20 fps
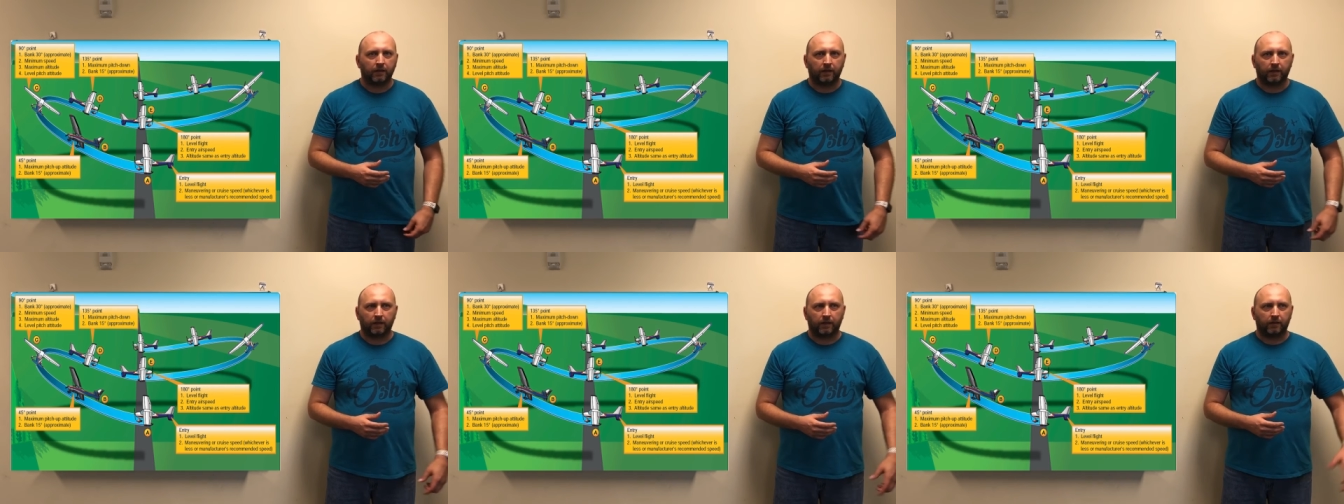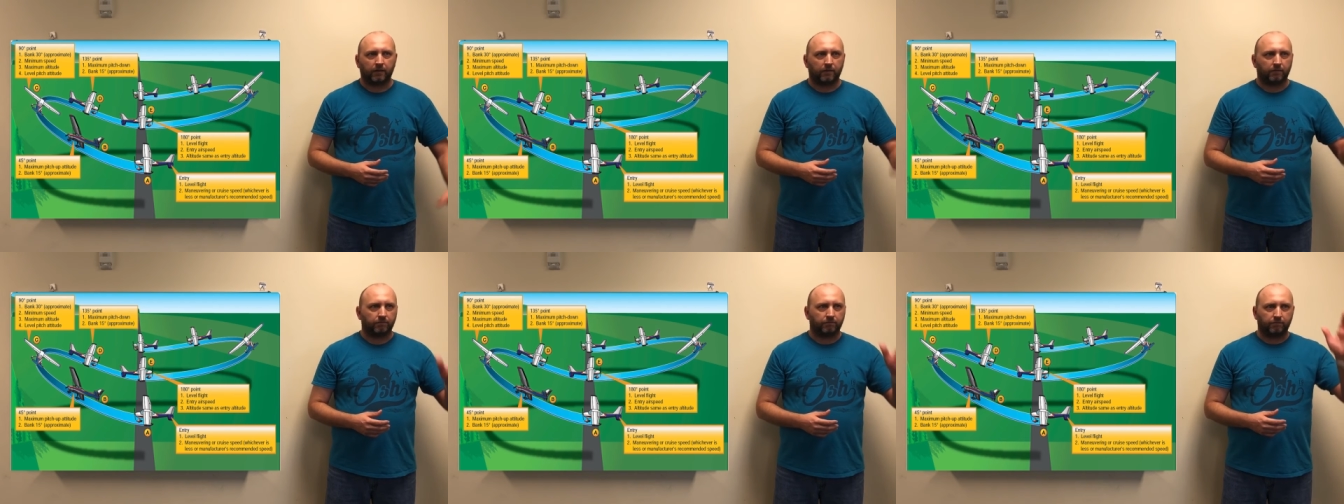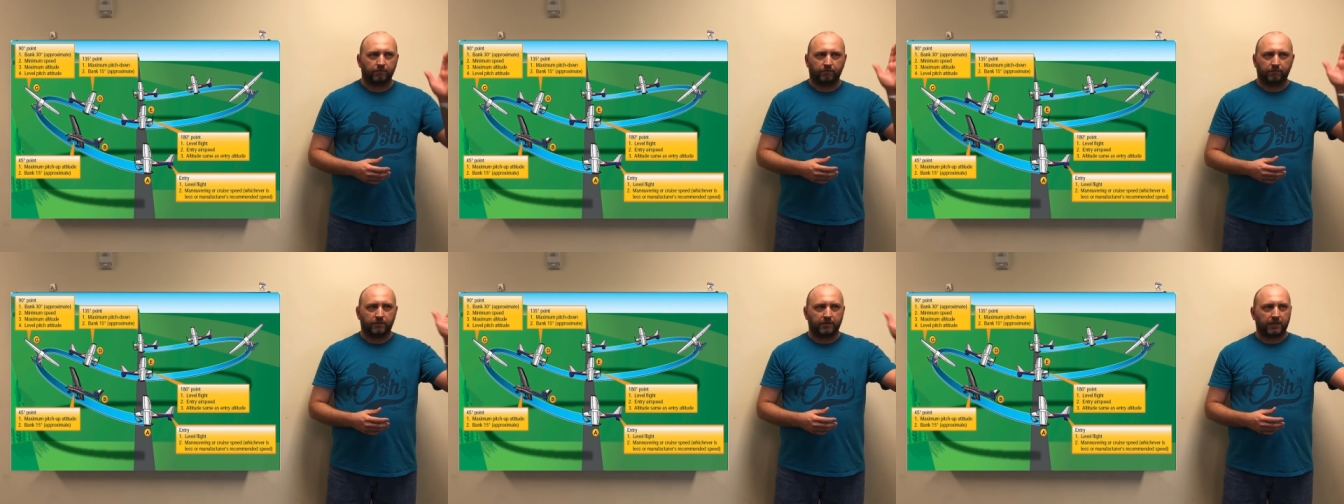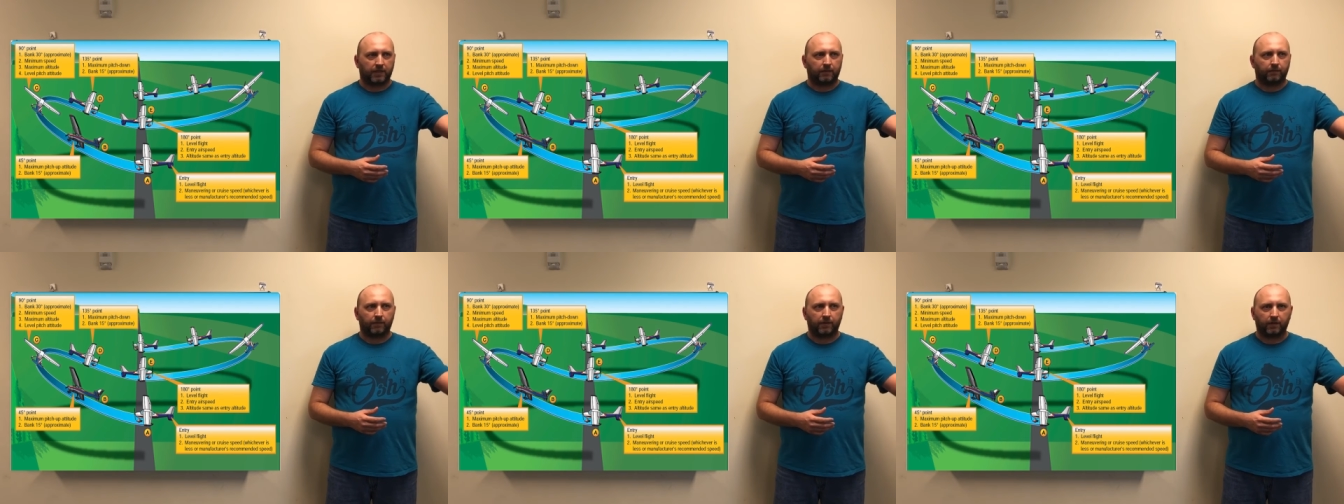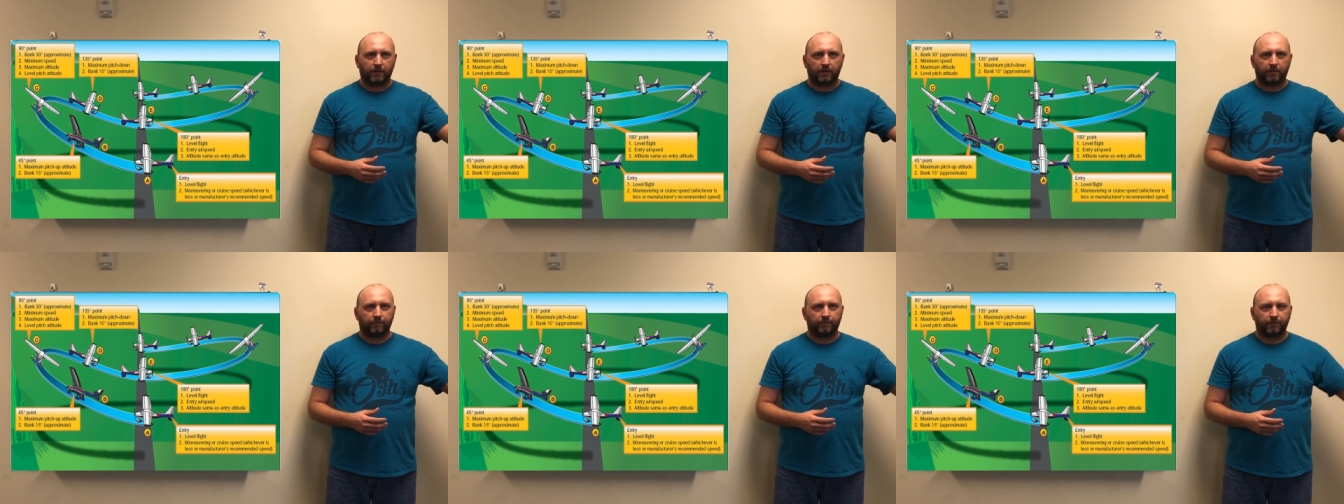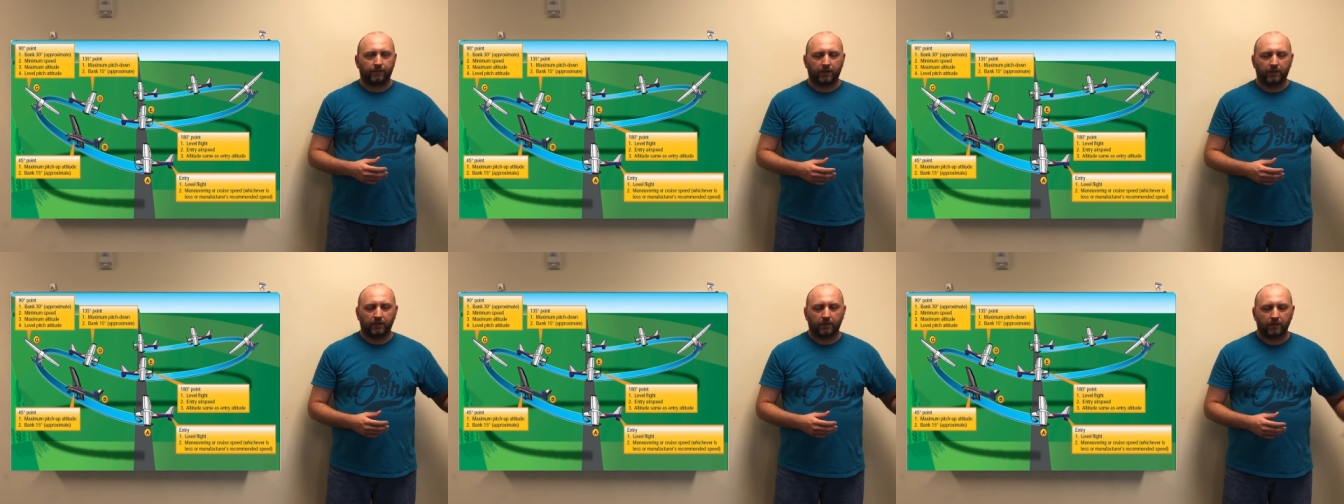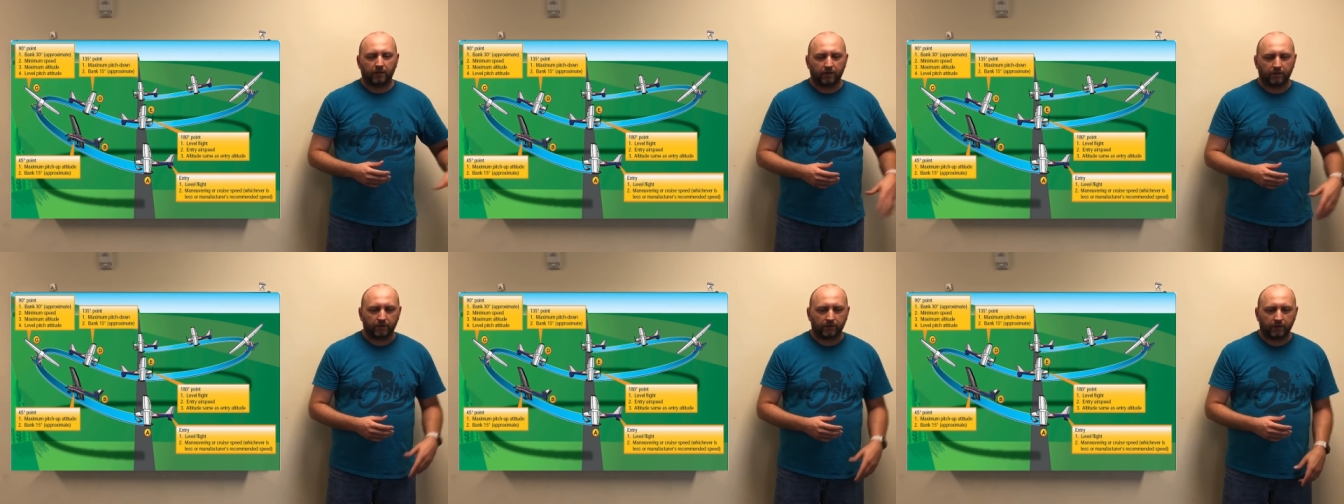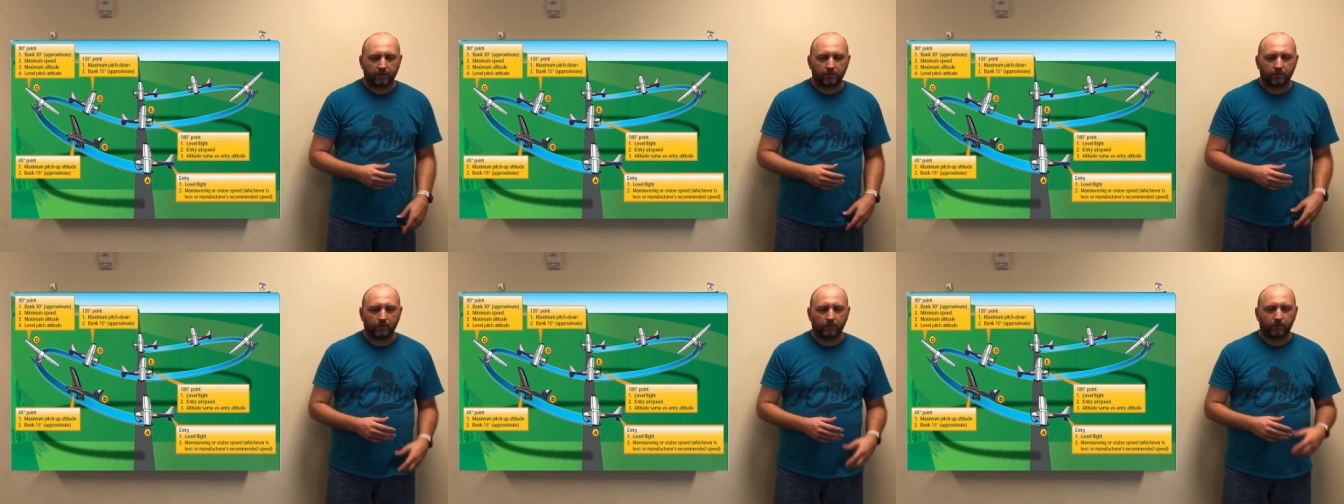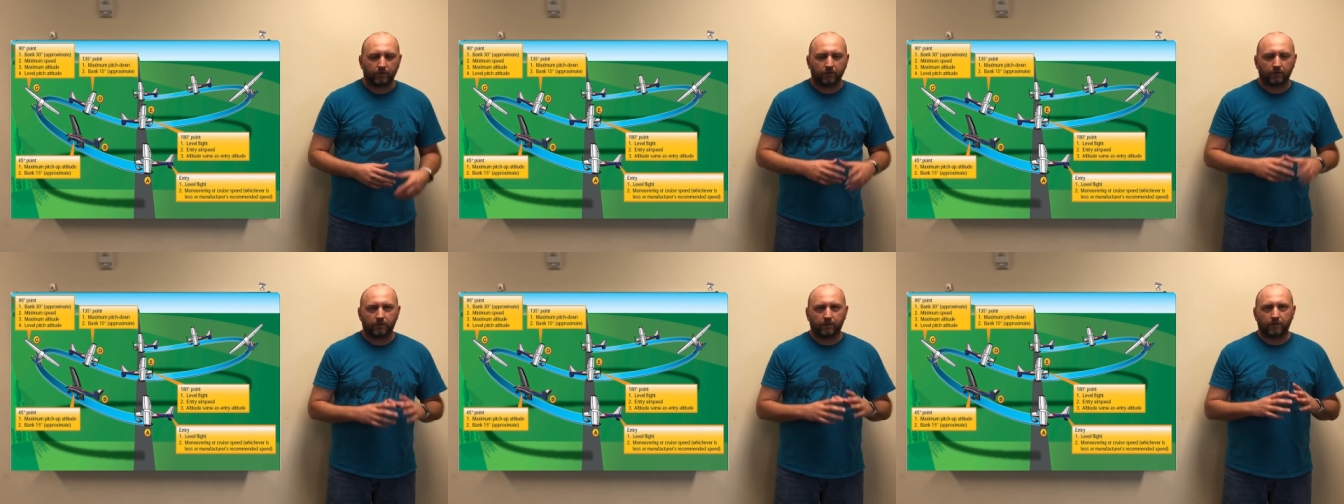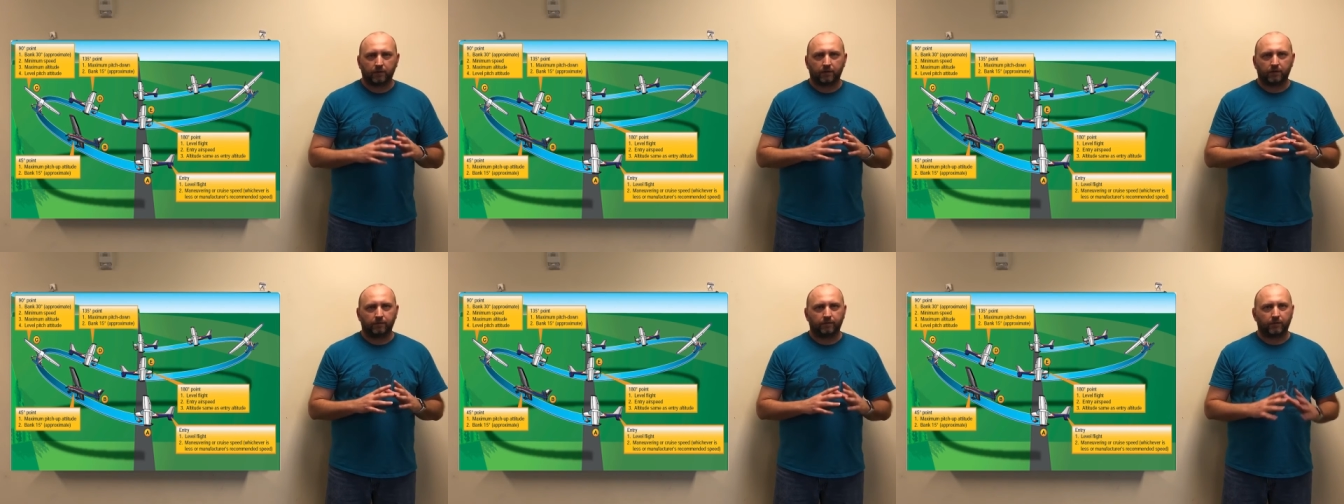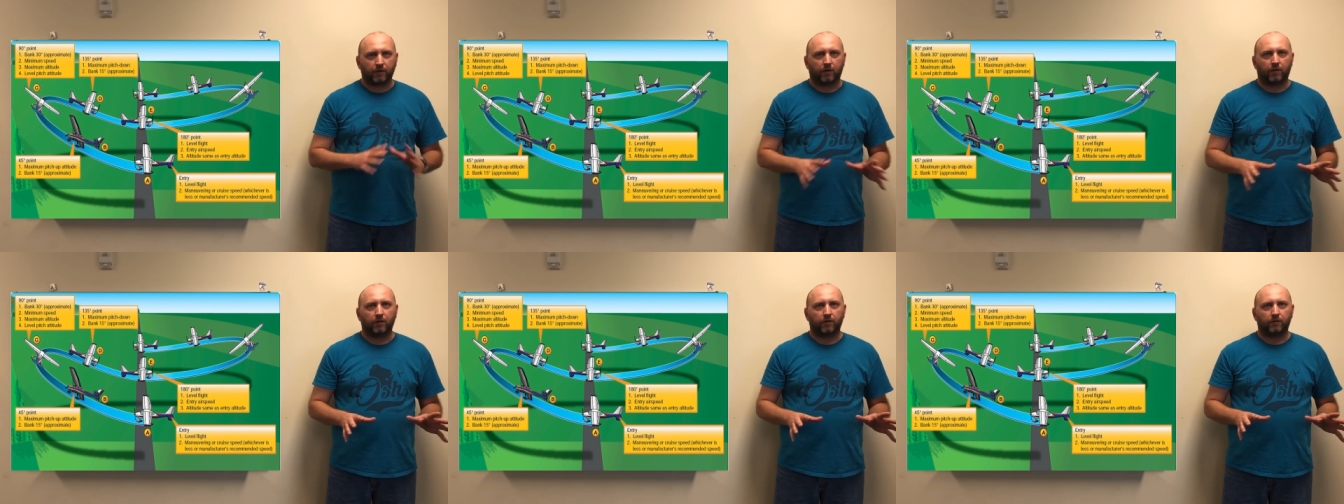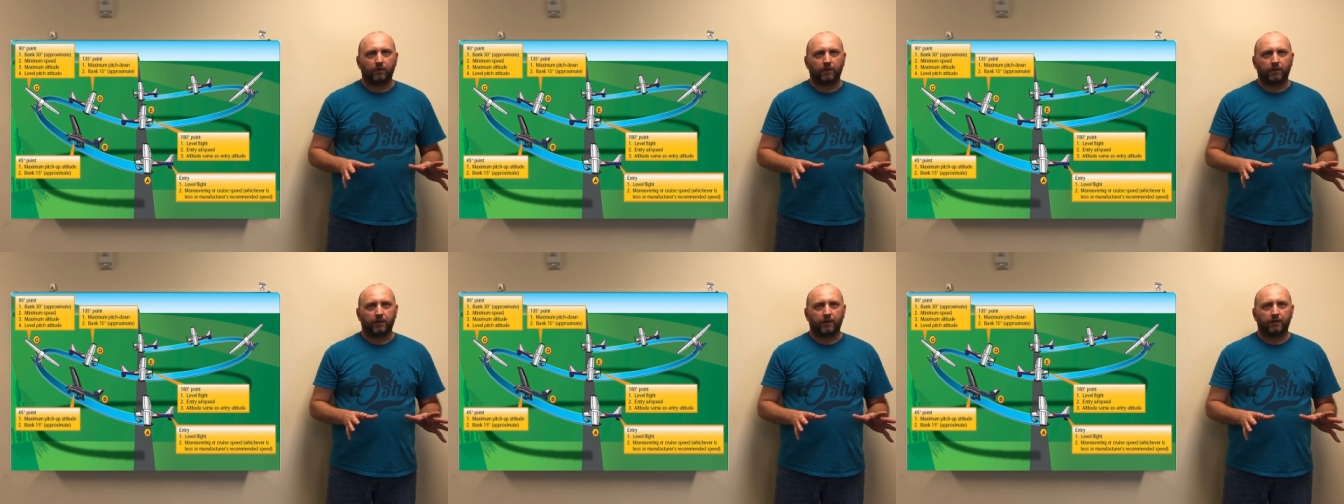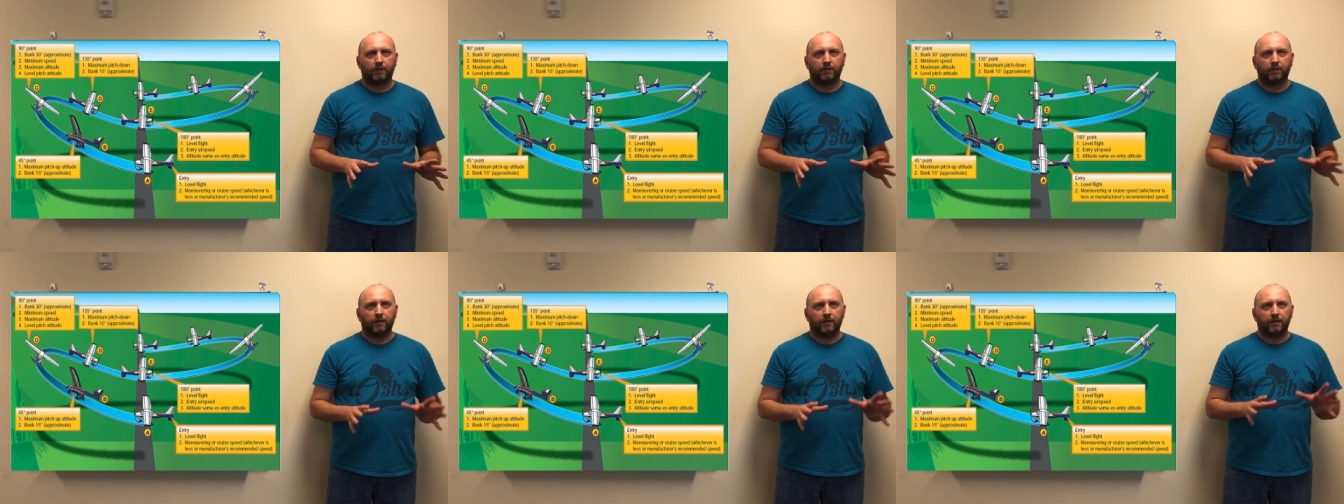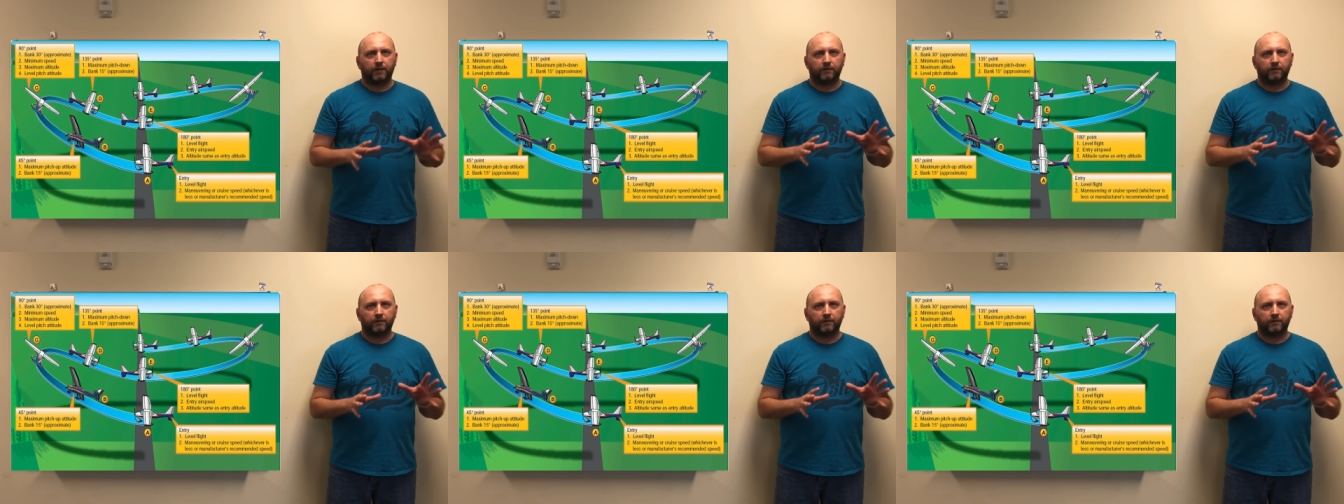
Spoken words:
And same thing. The visual maneuver all the way,